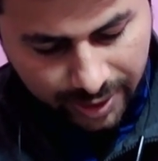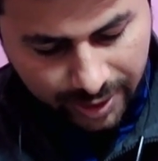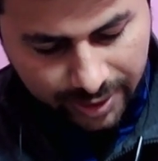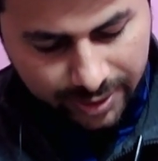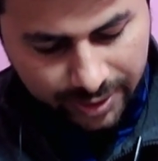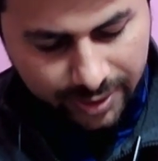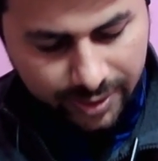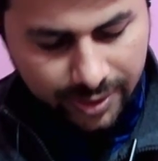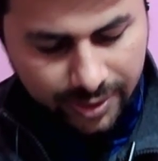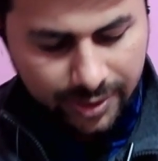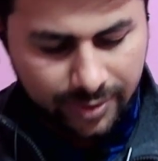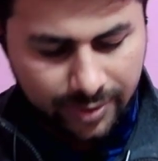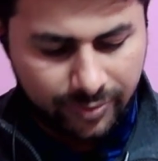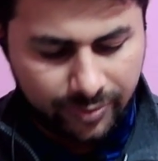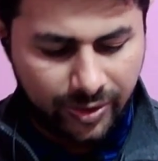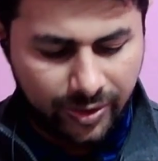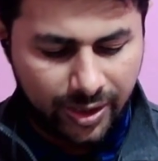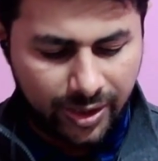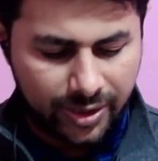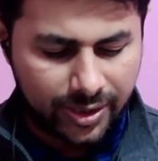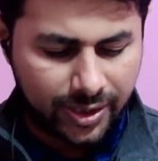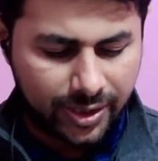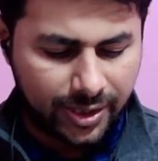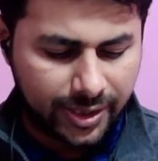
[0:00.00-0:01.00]
as
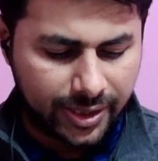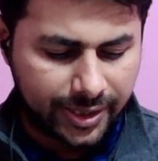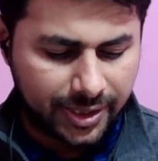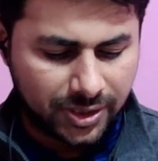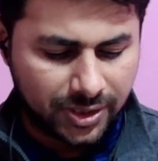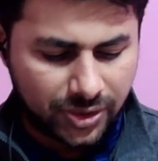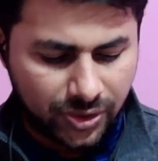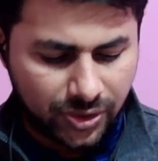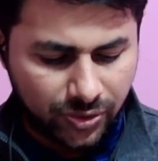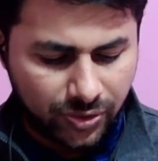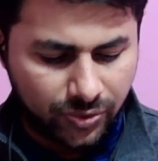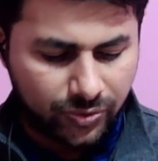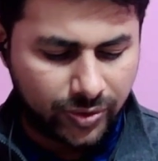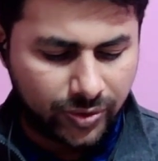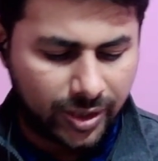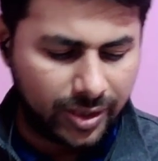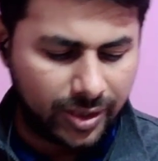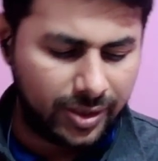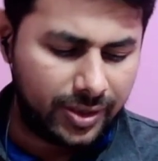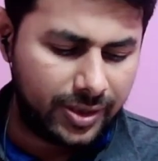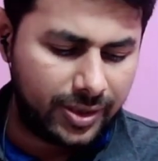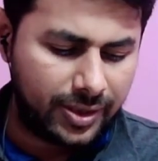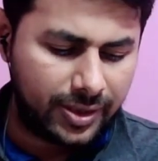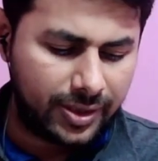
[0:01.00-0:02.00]
work done against
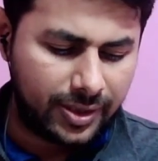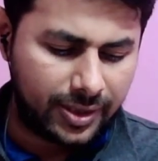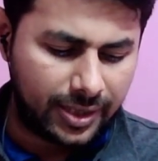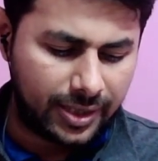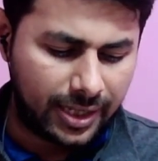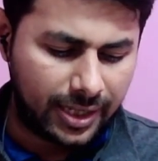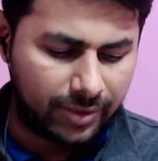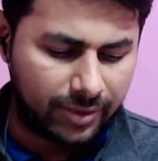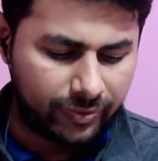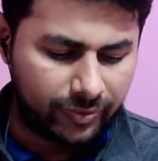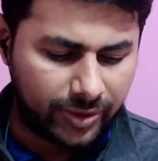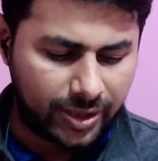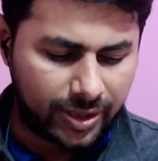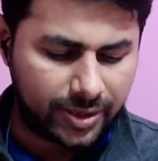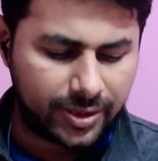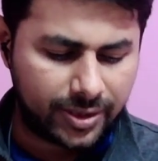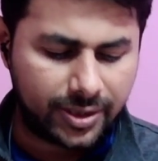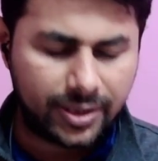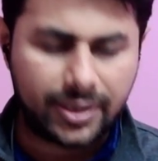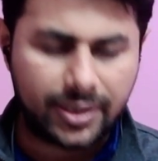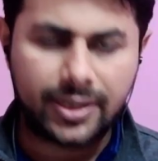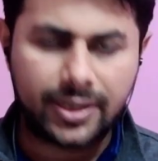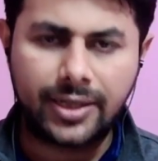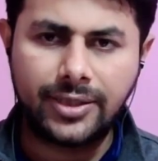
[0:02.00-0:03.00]
Q1 and work
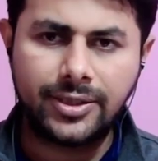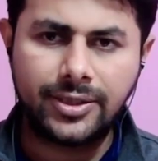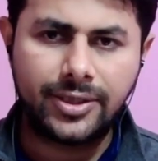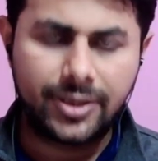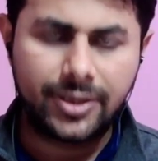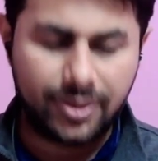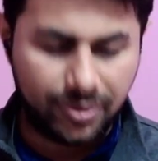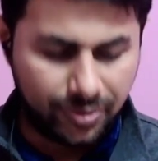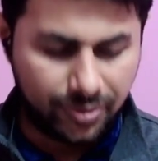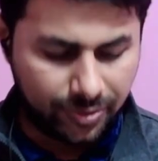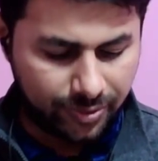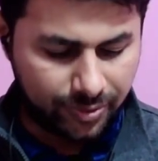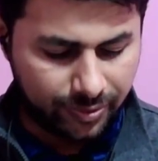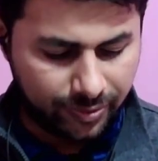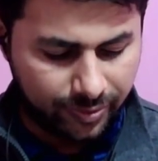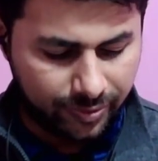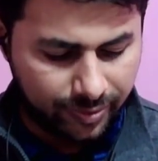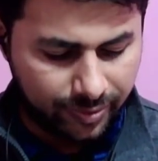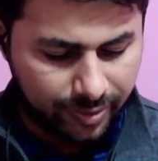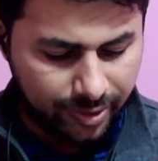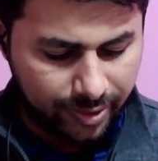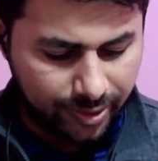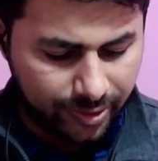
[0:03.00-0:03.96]
done against Q2.